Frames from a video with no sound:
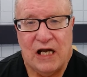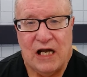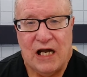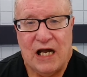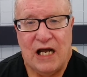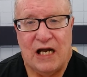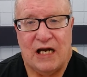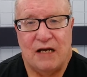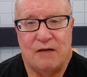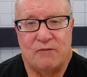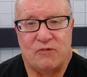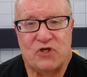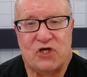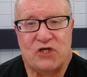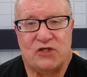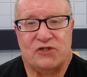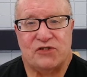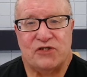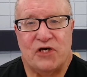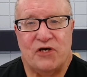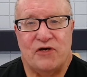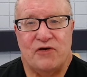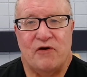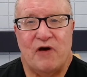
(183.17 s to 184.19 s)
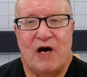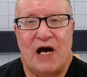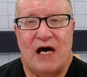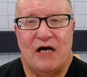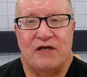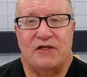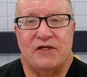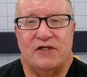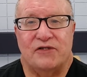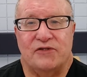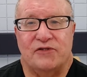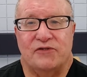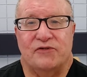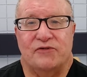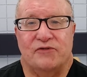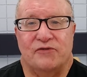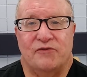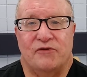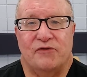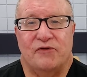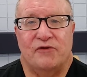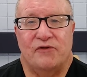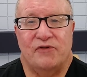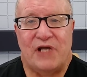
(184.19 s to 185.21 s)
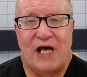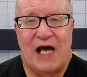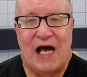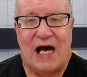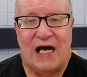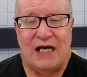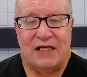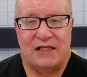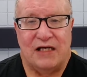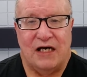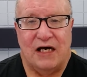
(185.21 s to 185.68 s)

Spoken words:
And I'm going to show you how to do that.